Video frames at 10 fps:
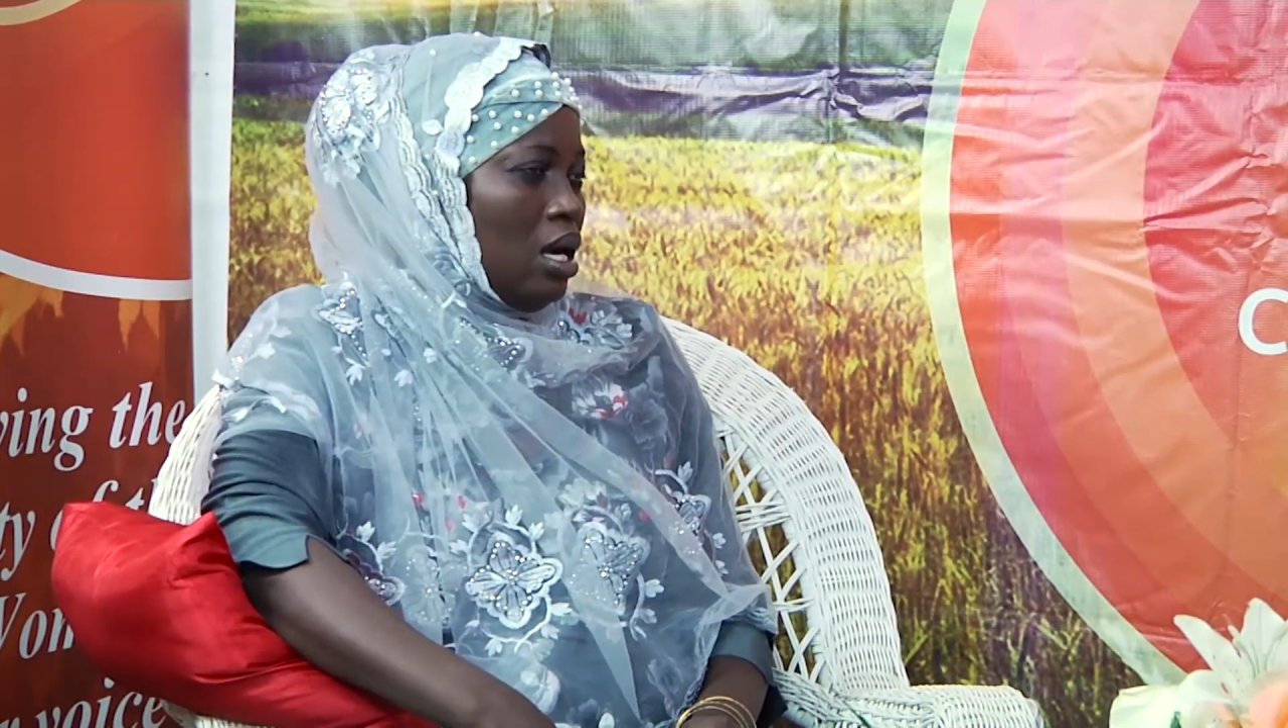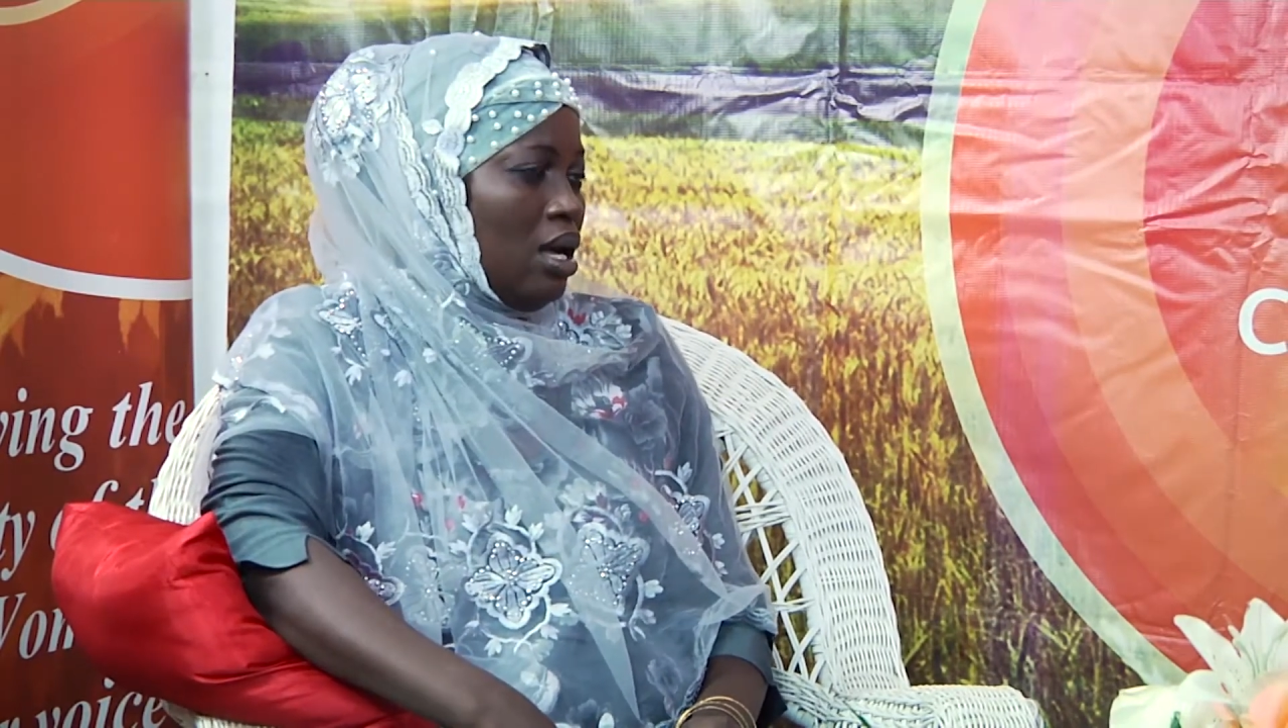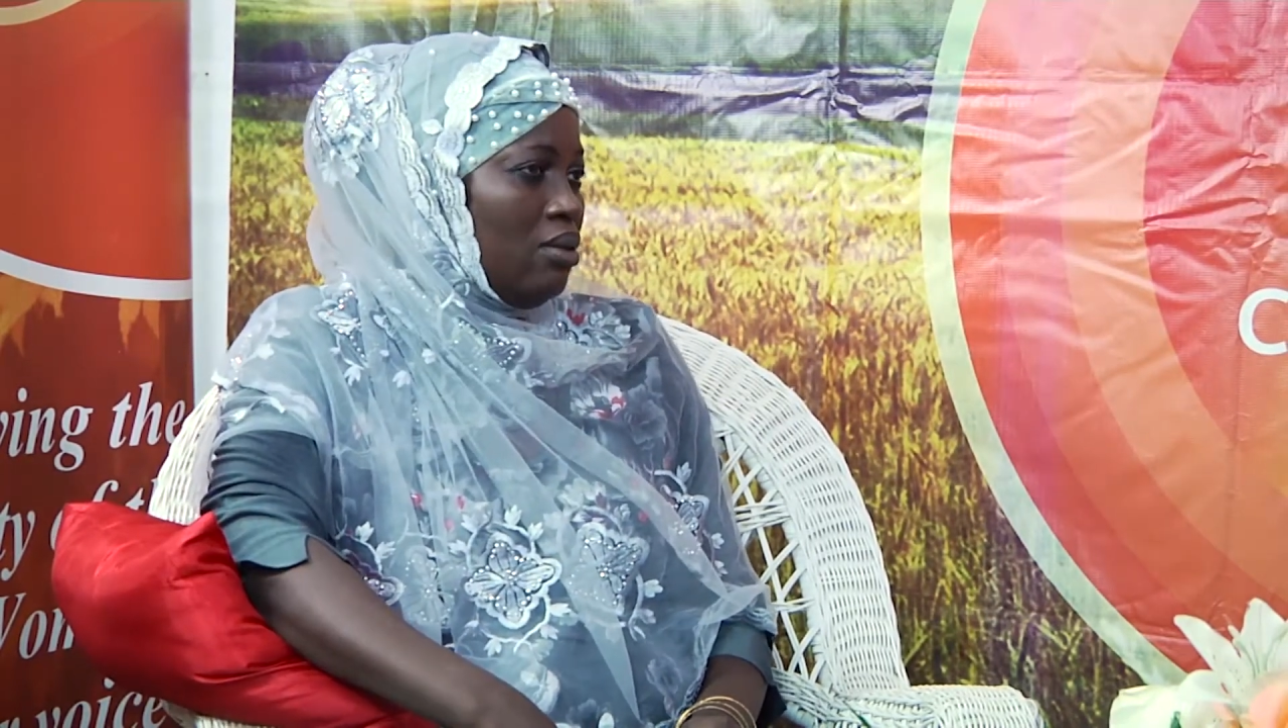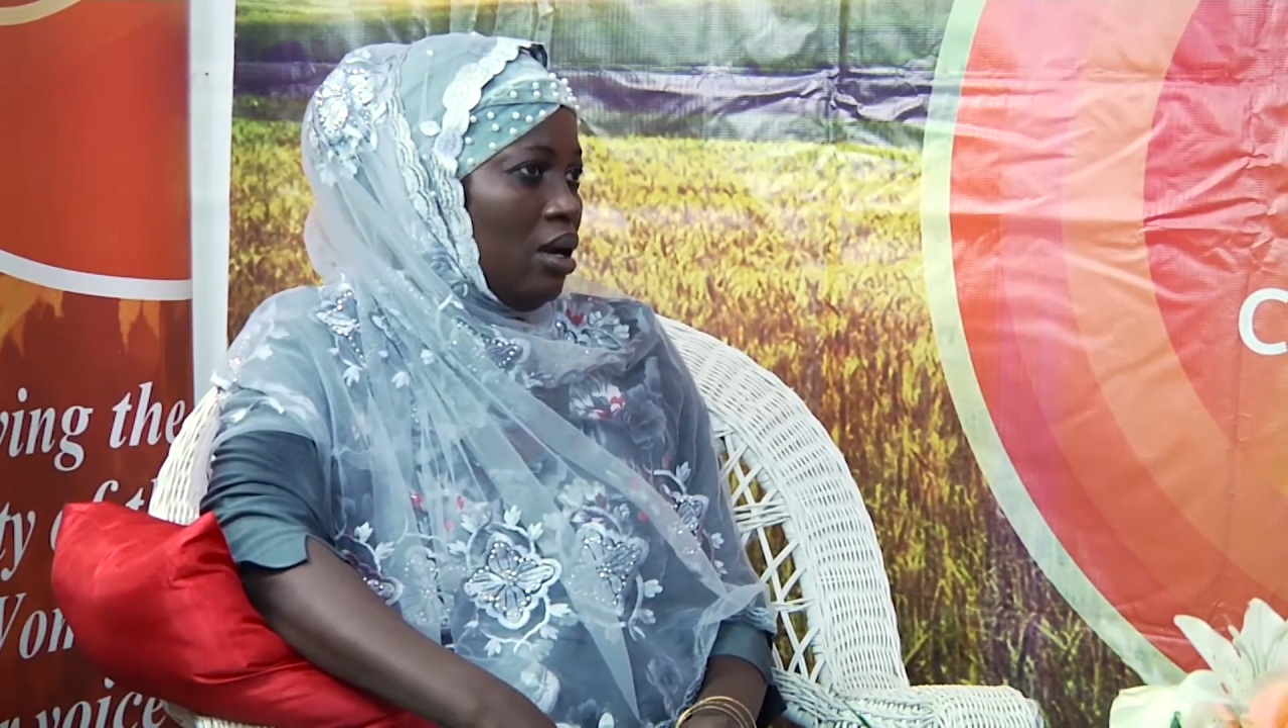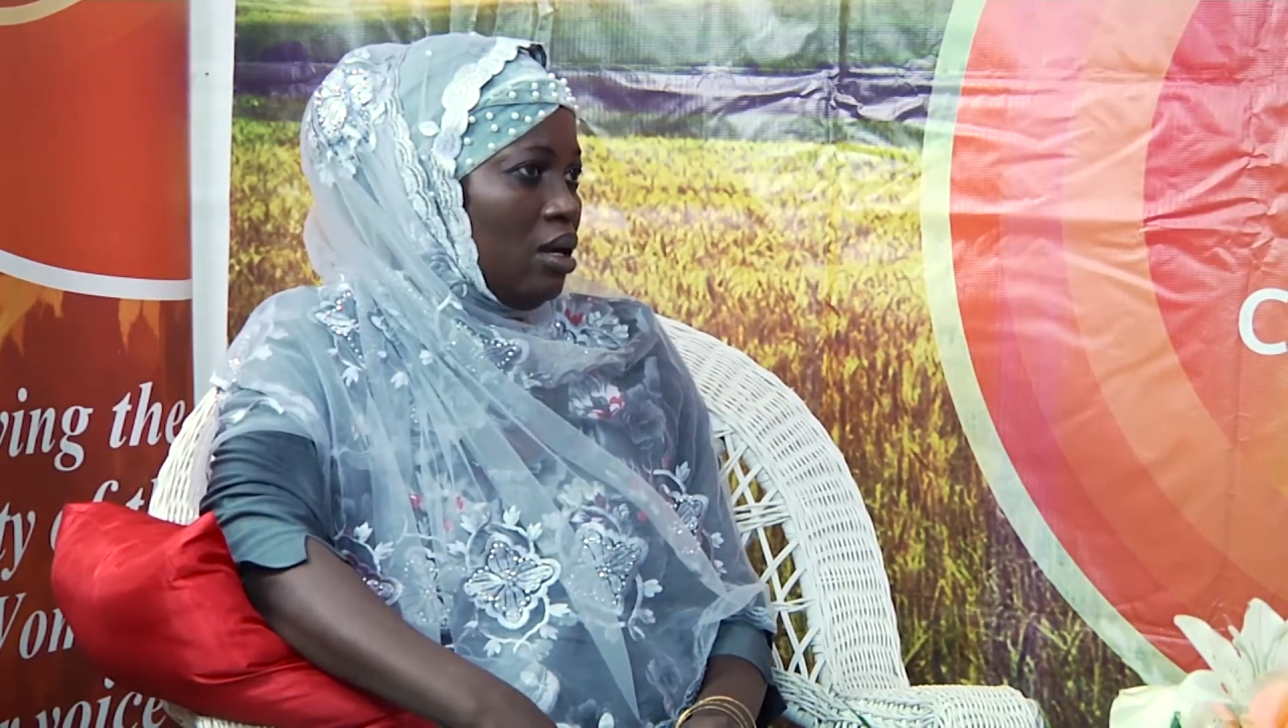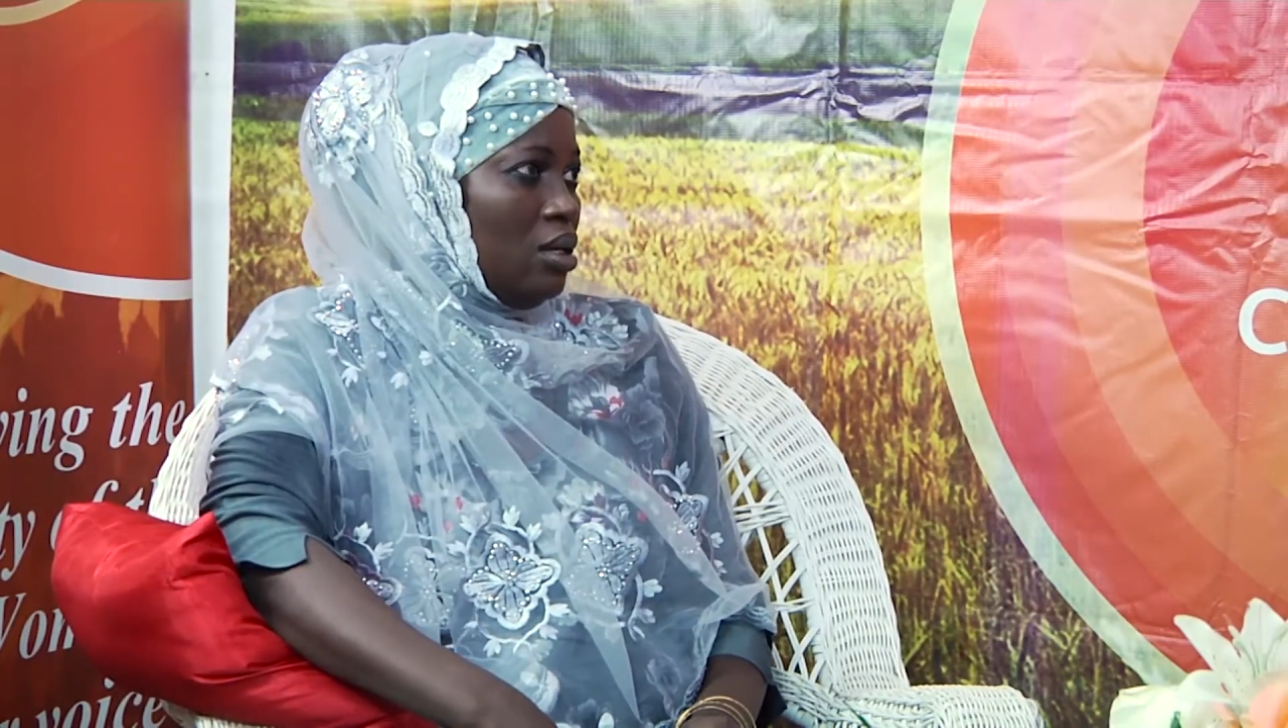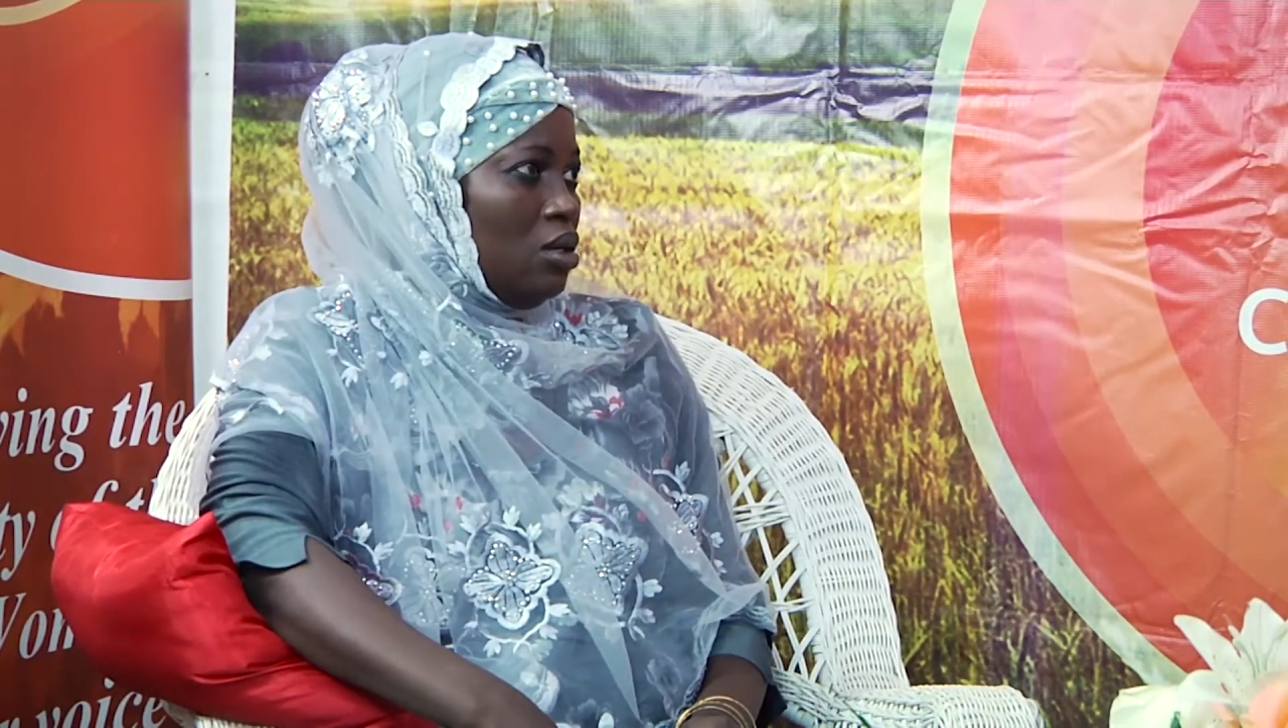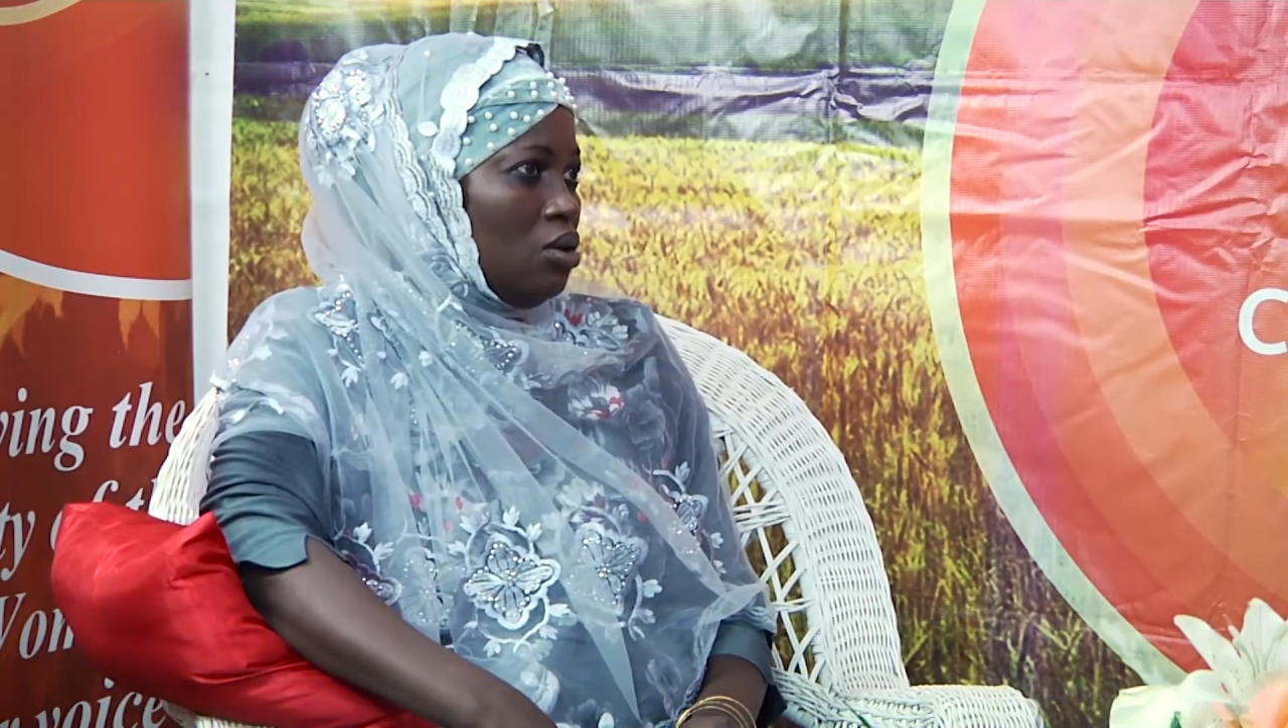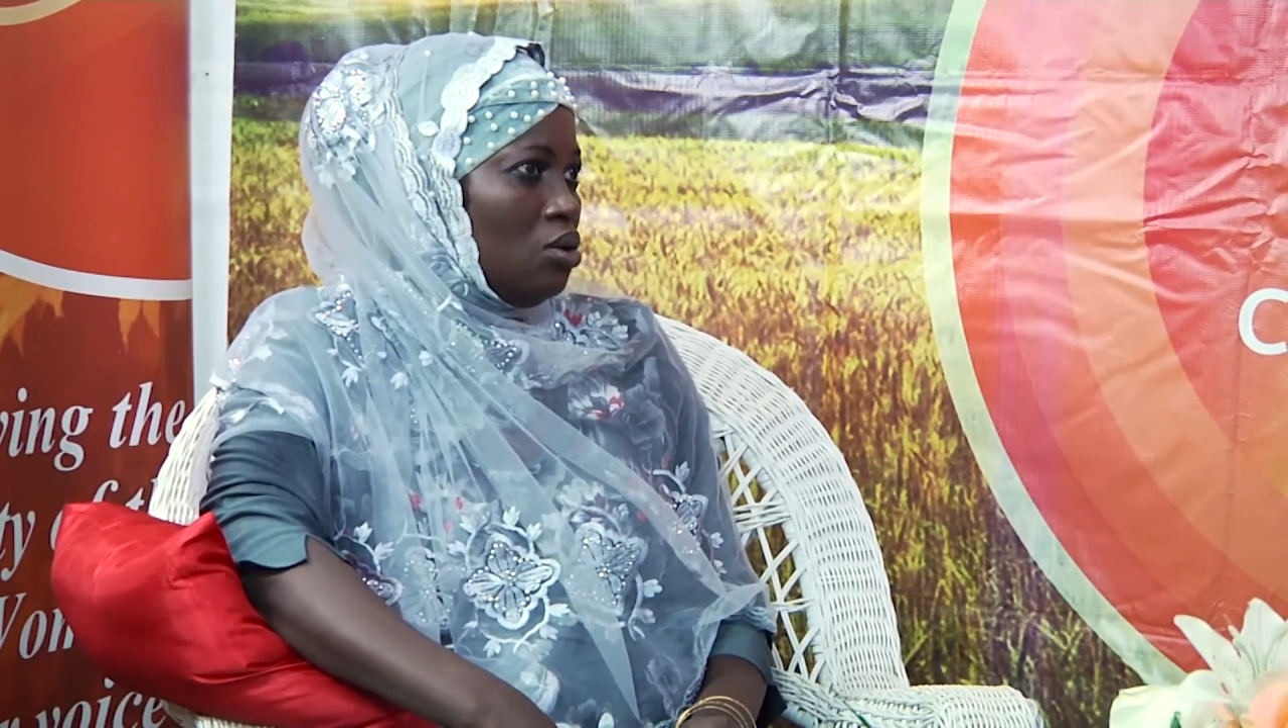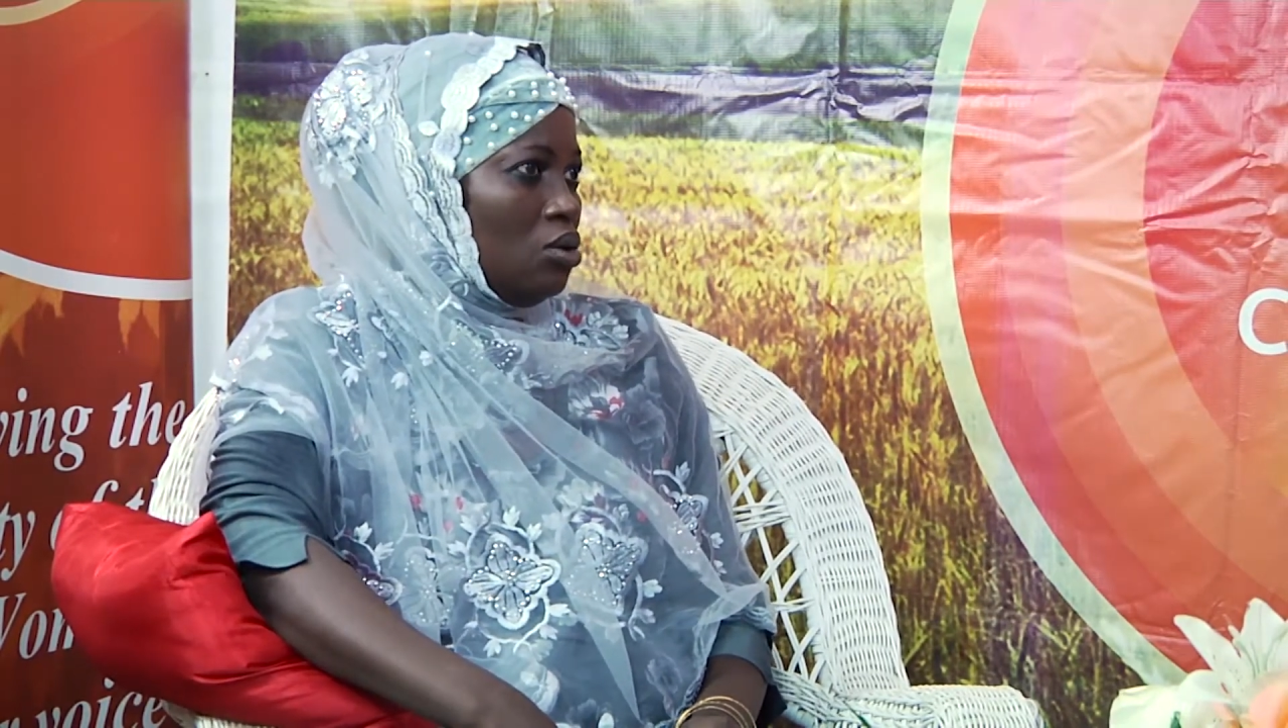And then,
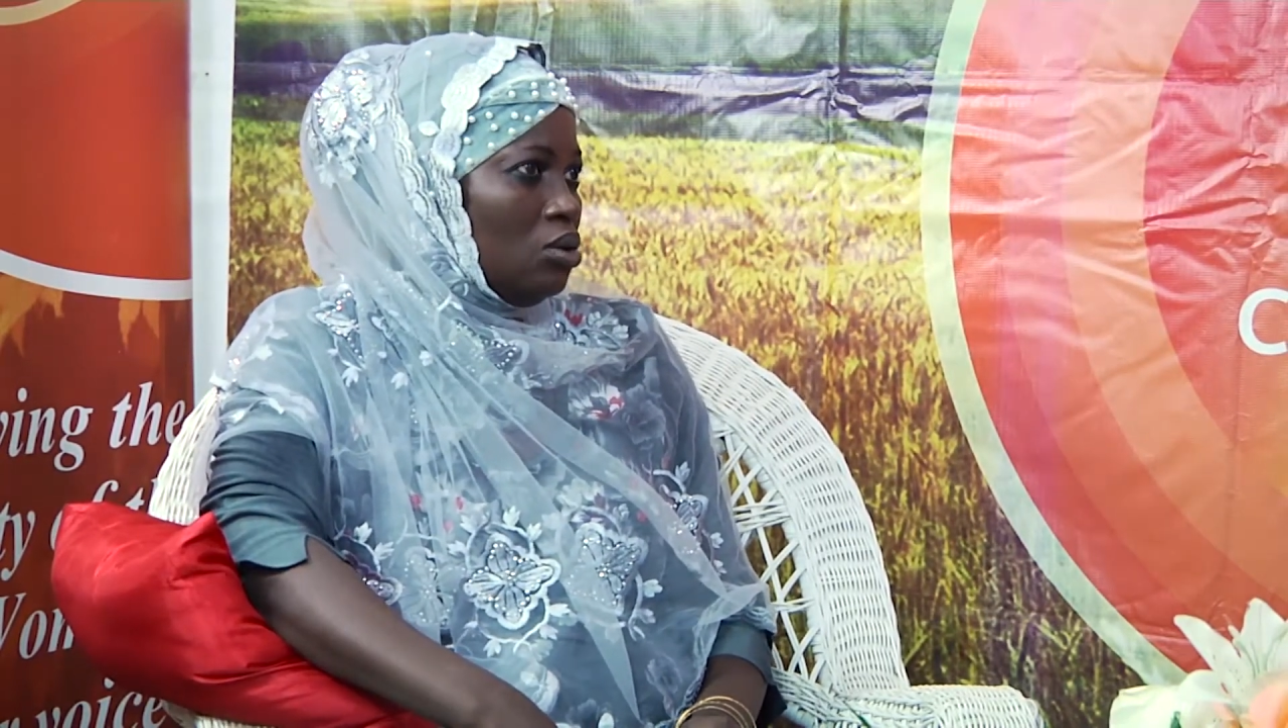you know,